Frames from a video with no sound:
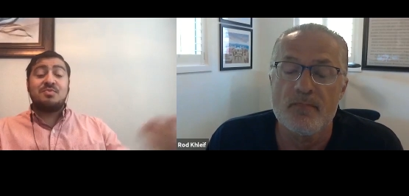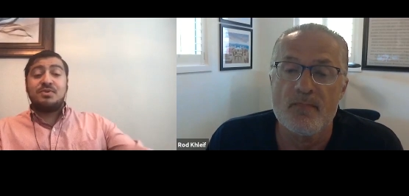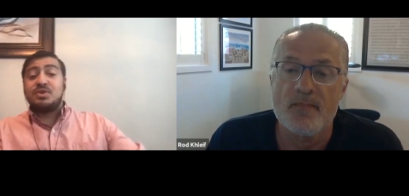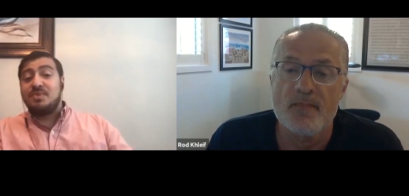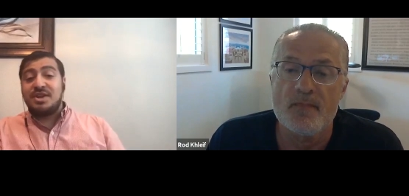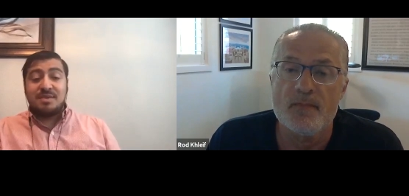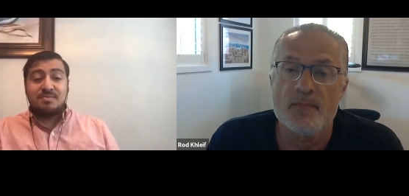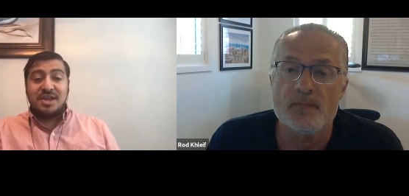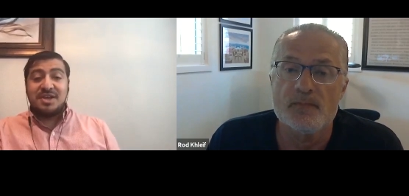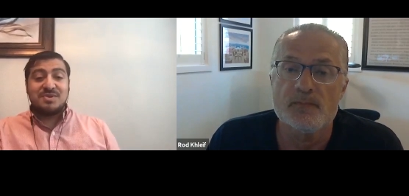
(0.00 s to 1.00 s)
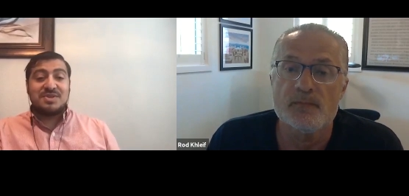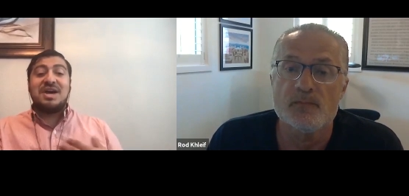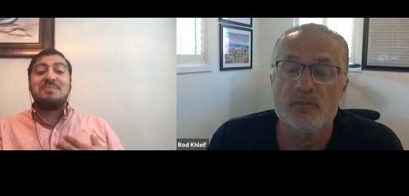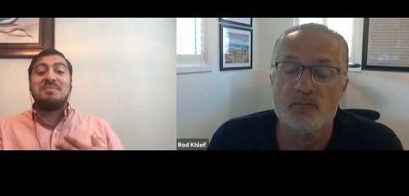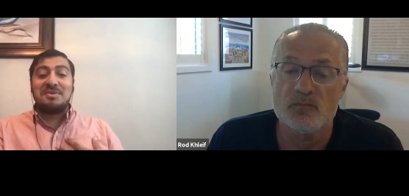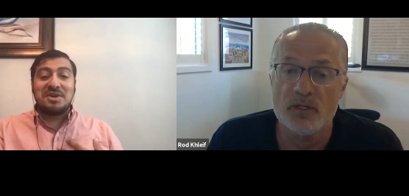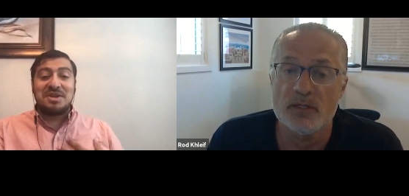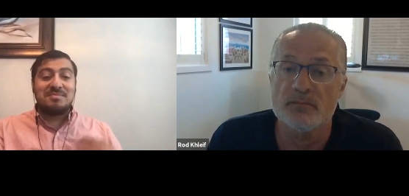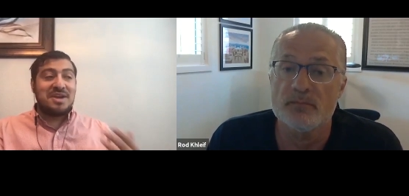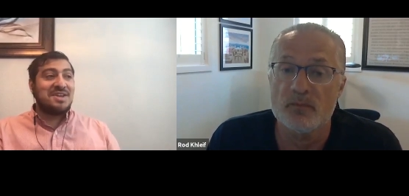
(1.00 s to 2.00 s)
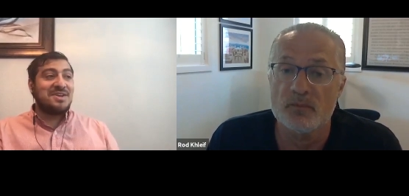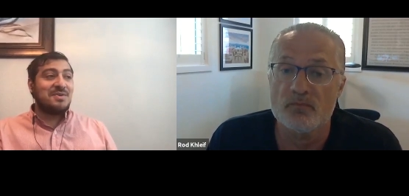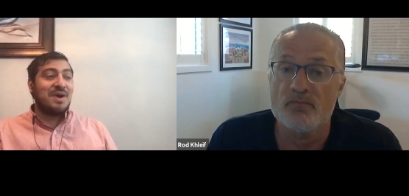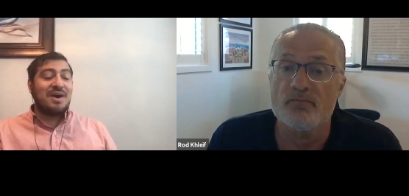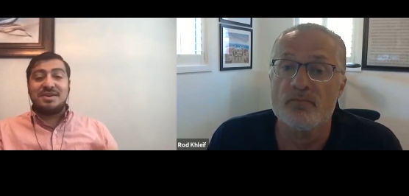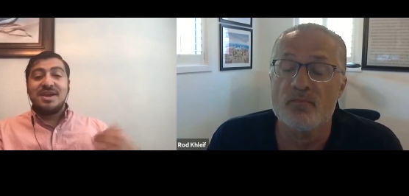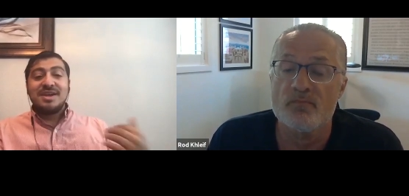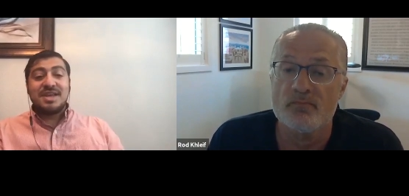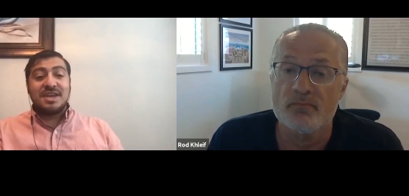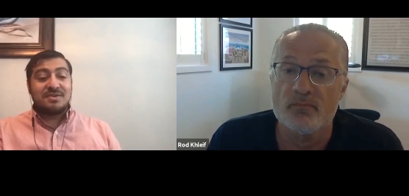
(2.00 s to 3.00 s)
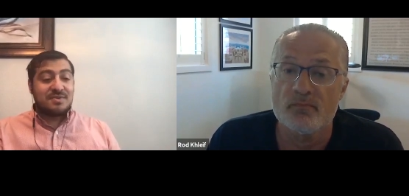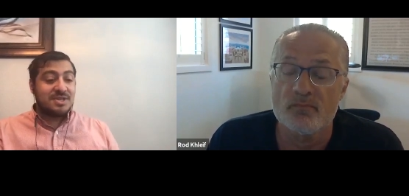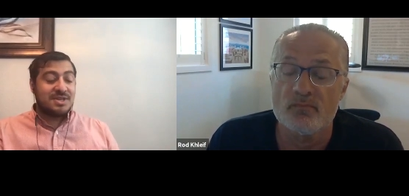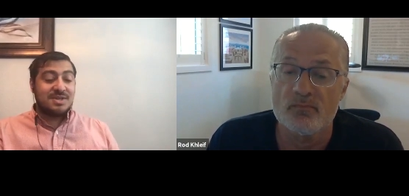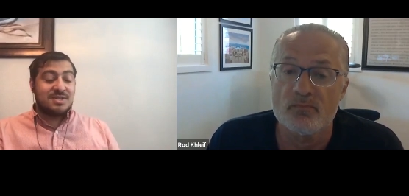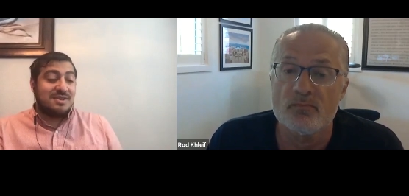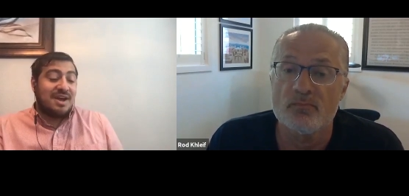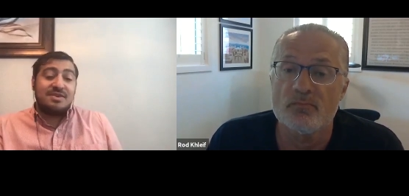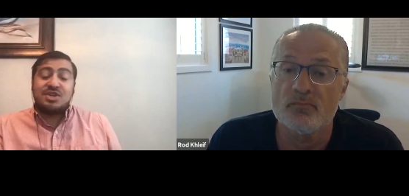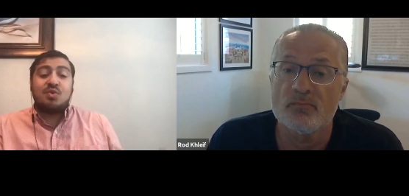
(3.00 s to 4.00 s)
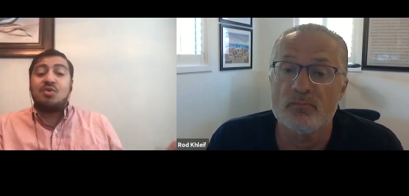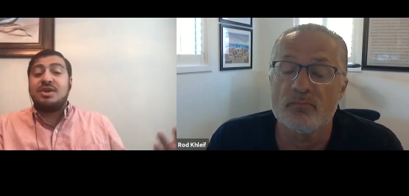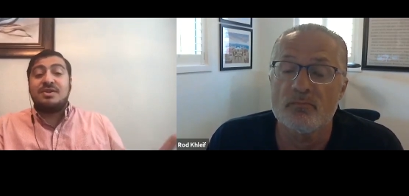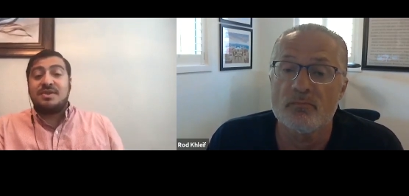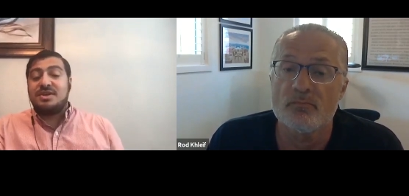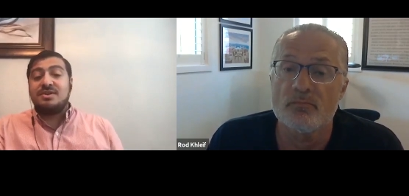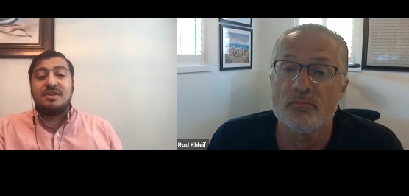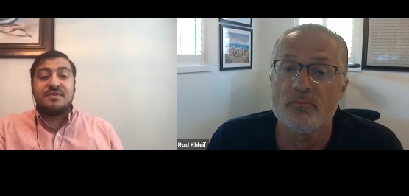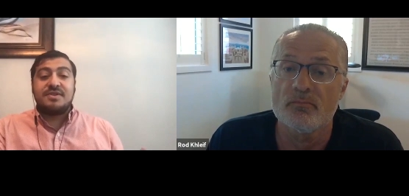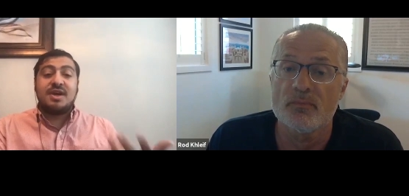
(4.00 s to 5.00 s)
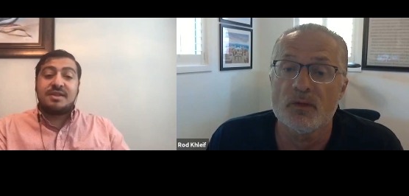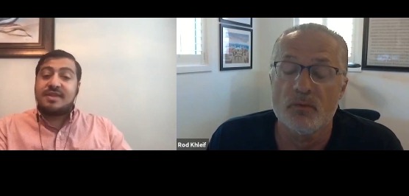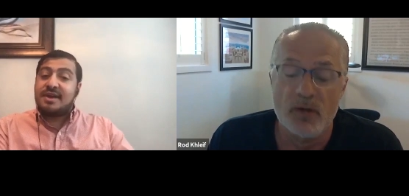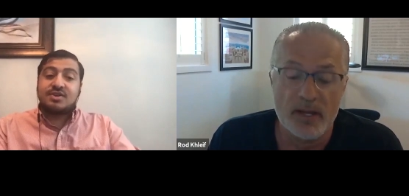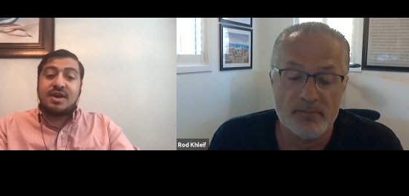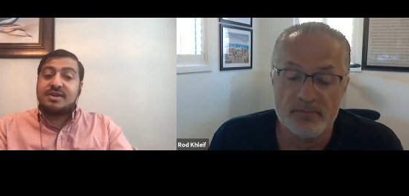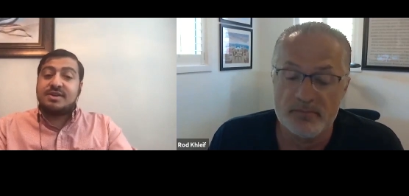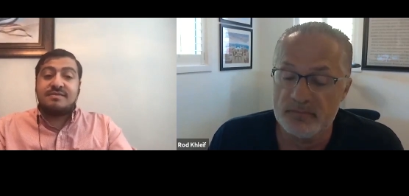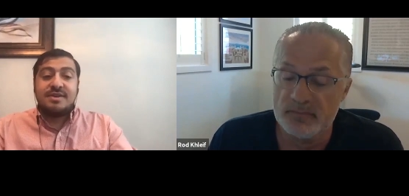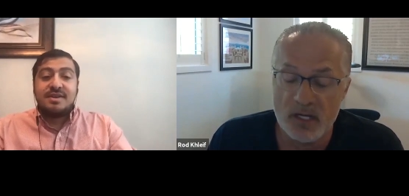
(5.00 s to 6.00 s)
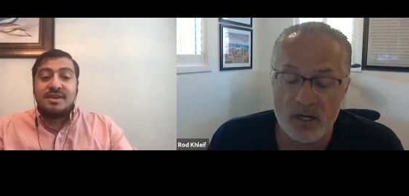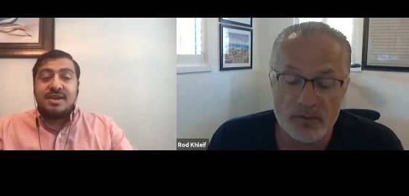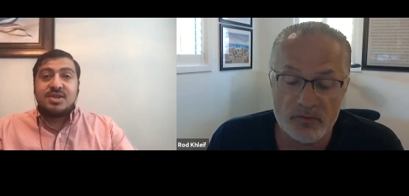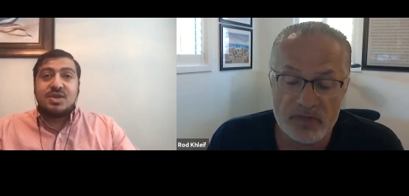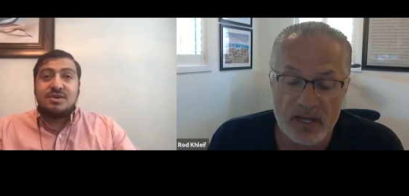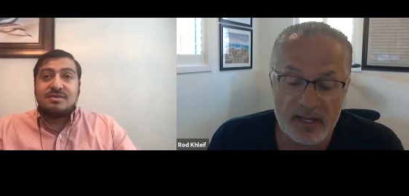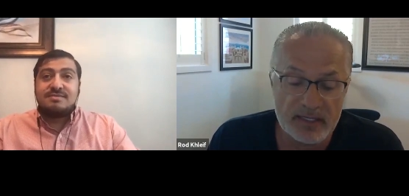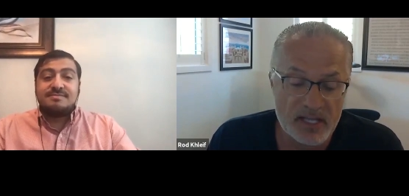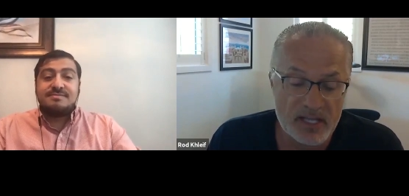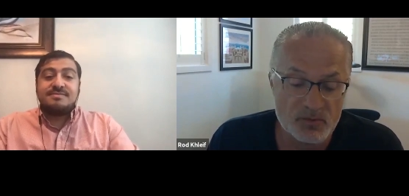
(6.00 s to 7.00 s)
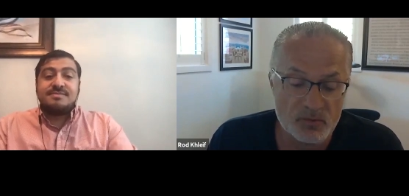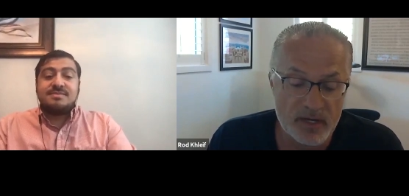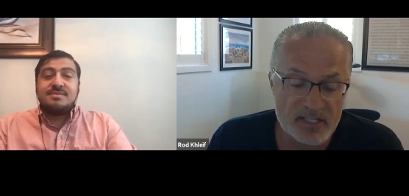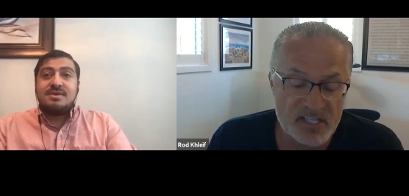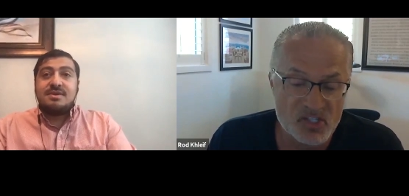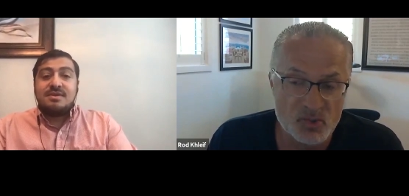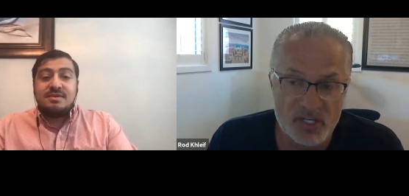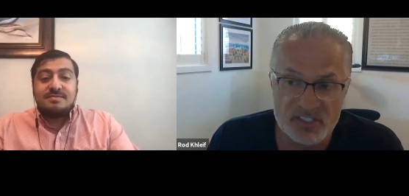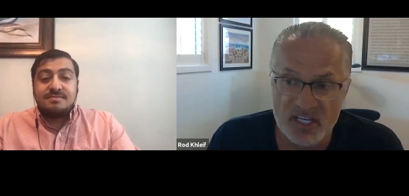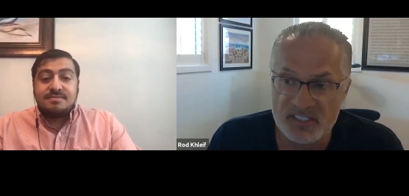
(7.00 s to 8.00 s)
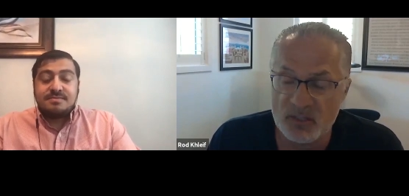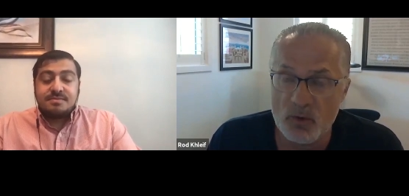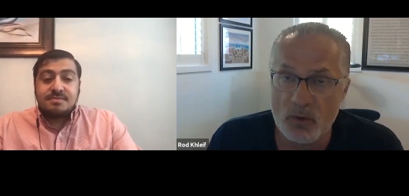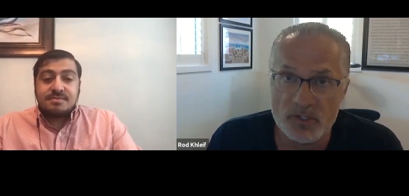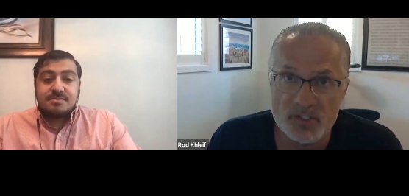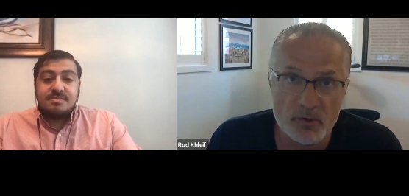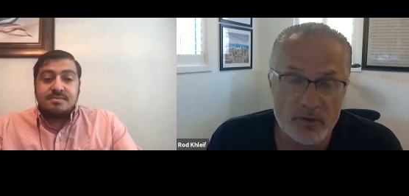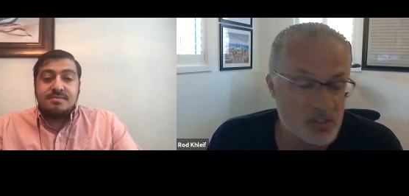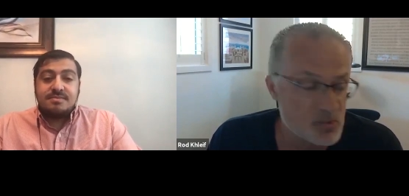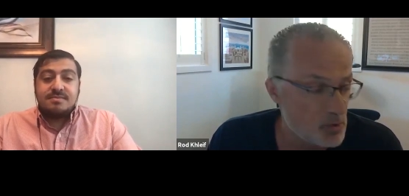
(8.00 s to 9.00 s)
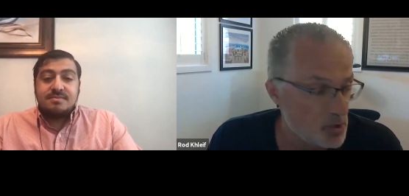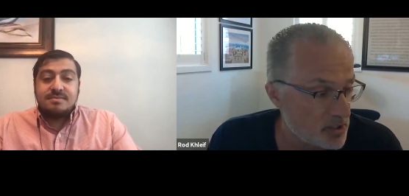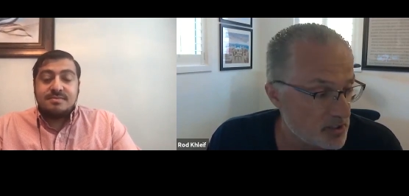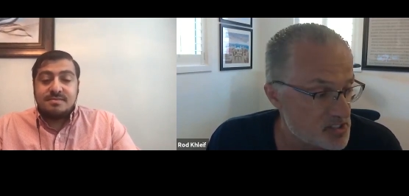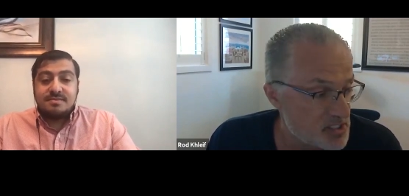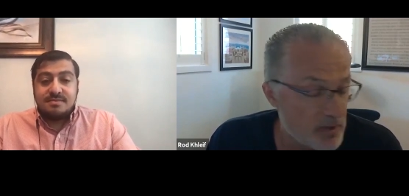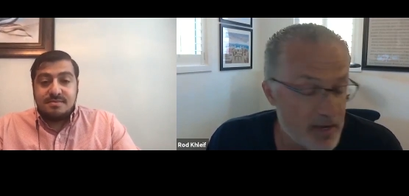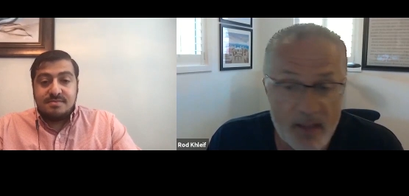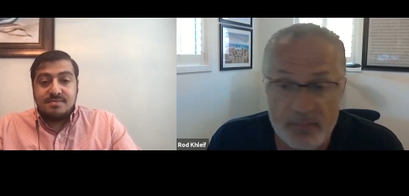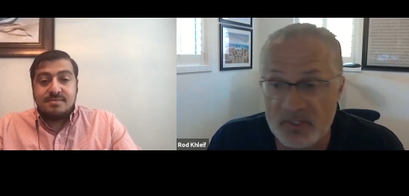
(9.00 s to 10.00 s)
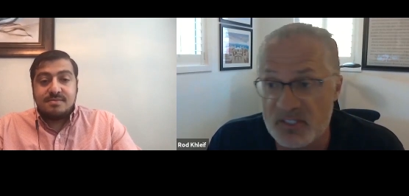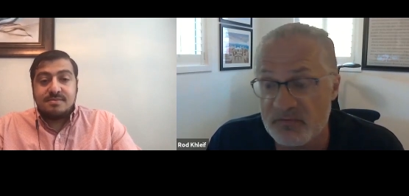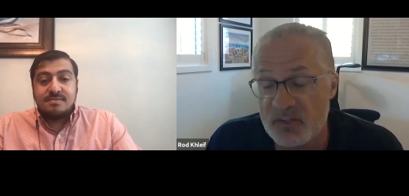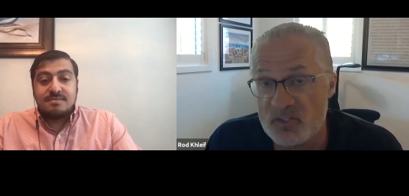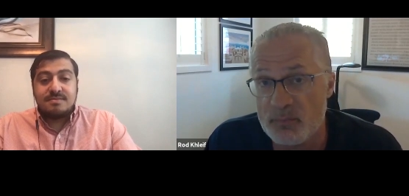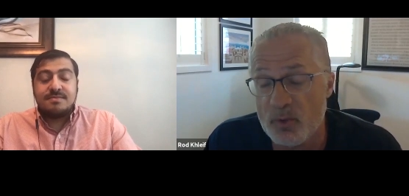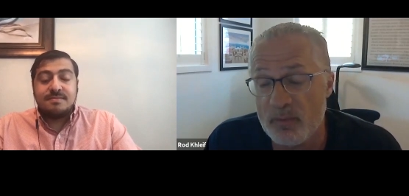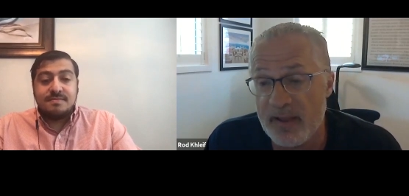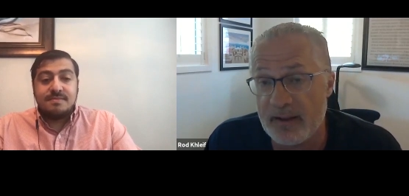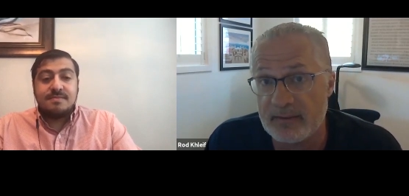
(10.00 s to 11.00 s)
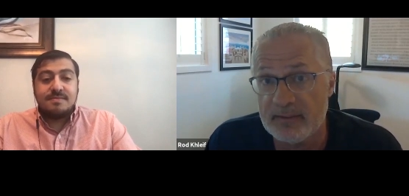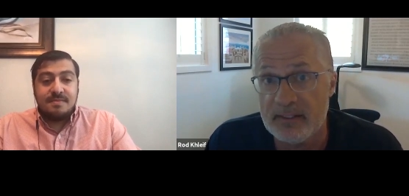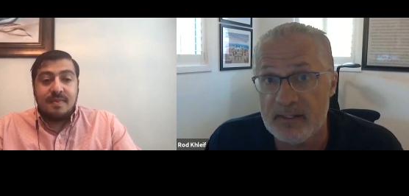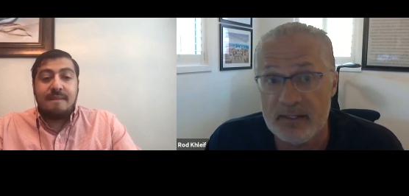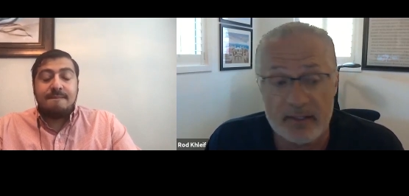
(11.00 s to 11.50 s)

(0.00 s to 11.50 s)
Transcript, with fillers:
Speaker 1: money I'm playing with. It's not my money. I'm not going to go out and take a risk because I just won't get in the deal if it's not that. Right.
Speaker 2: No, you've so. got, and guys, when I say stress testing, what we're doing is we're looking to see what happens if there's a pullback. Yeah.